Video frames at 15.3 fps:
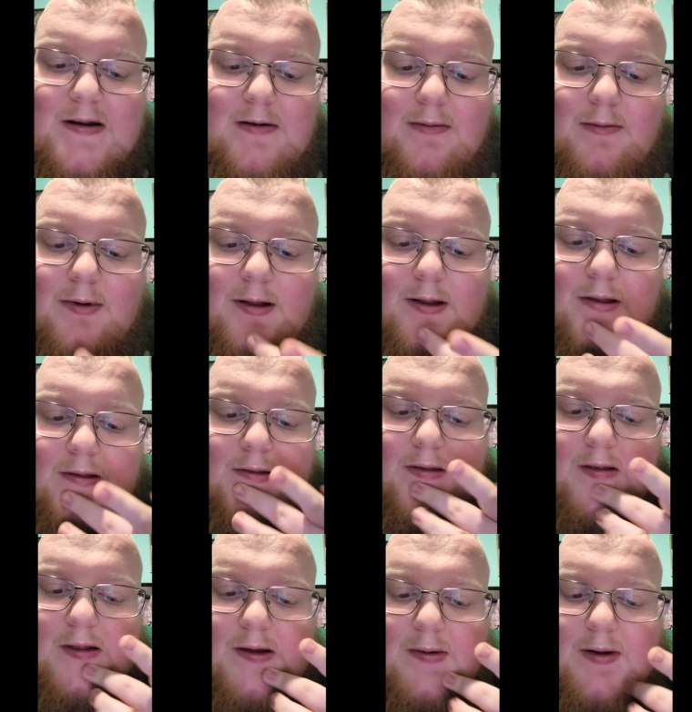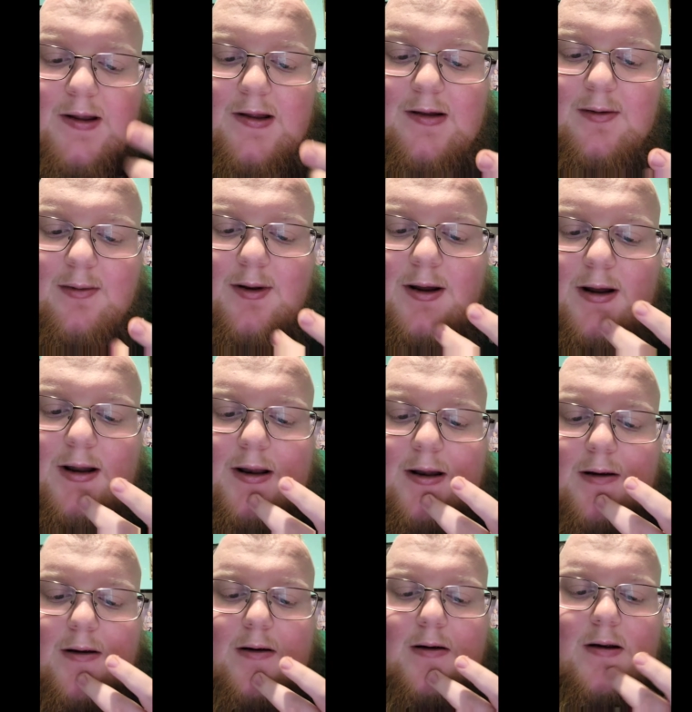What, what is going on
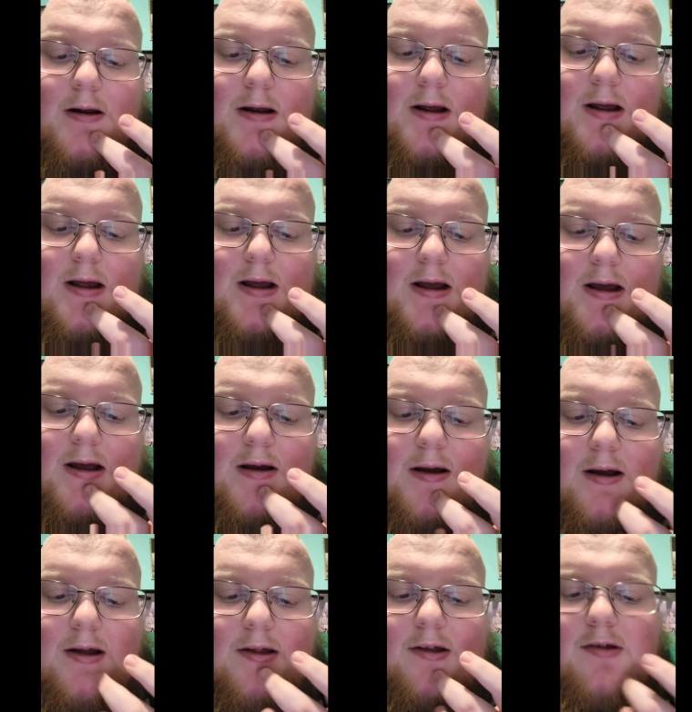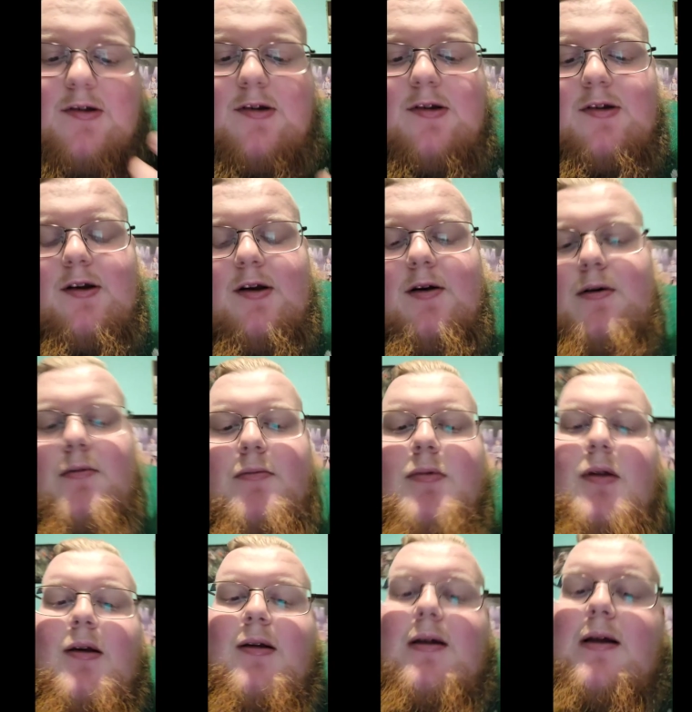there? Oh, I guess it's just hair.
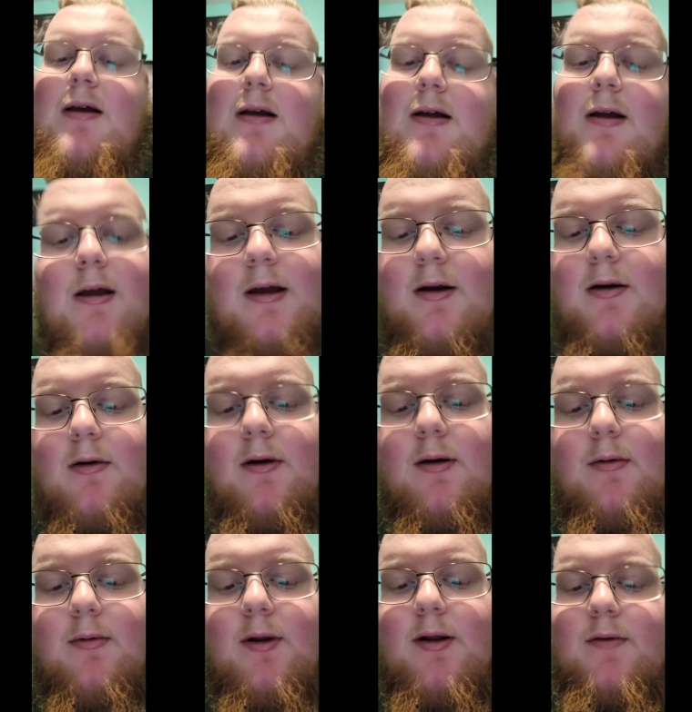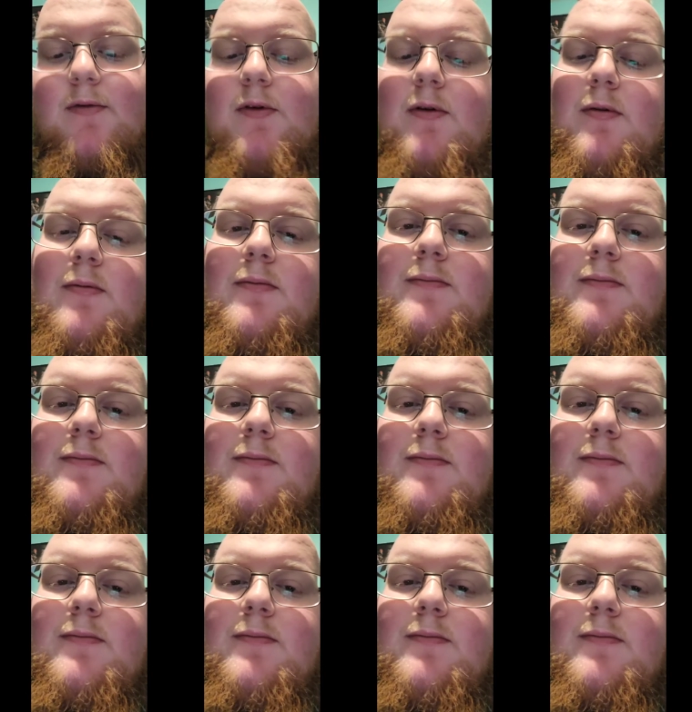Alright, whatever.